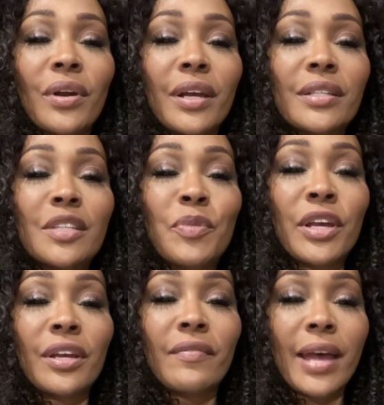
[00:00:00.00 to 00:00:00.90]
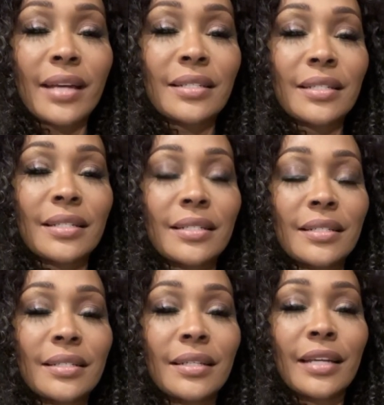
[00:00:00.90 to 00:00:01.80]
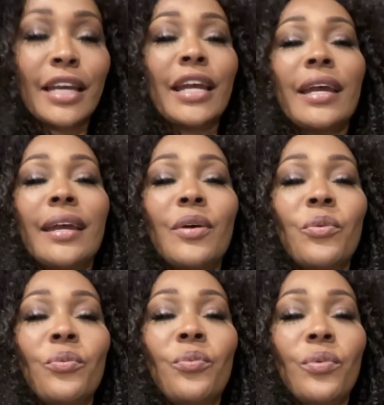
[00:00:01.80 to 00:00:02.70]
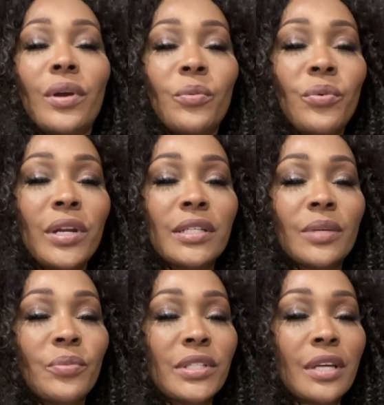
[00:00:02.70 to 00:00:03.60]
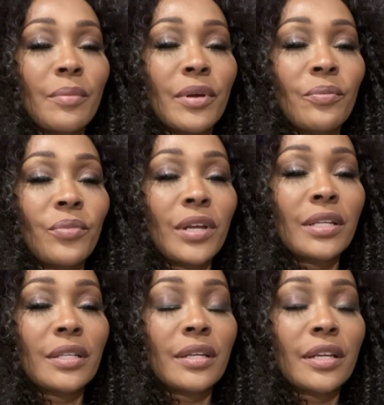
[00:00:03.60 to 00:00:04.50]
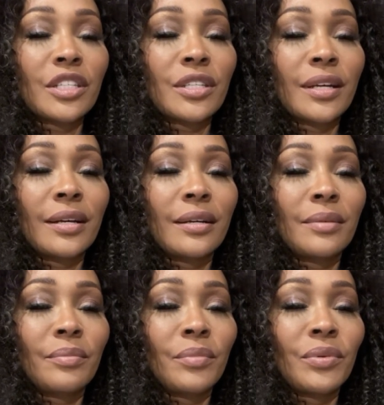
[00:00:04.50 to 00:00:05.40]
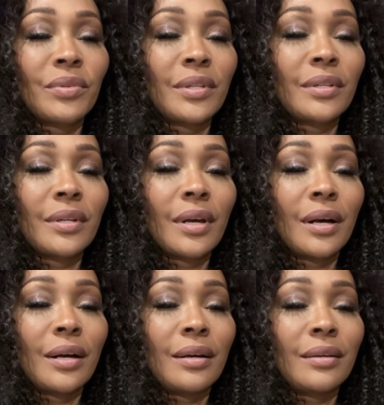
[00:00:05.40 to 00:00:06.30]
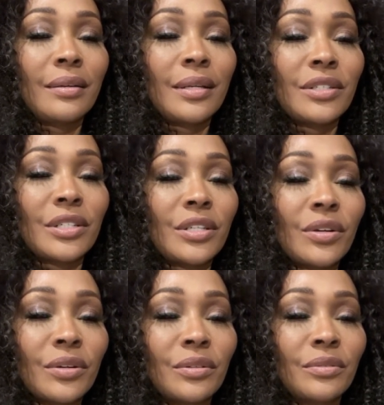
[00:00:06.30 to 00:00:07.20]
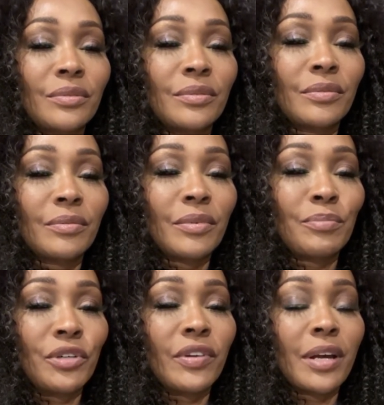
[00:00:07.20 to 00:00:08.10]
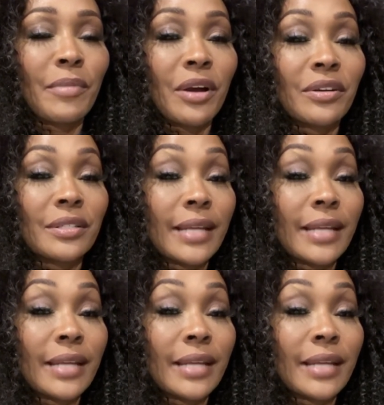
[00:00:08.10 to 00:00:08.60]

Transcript: Okay, you, speaking of acting, you look like an ostrich though. What is it? What's coming? When is the next uh, Mutant uh, Ninja Turtle movie come out?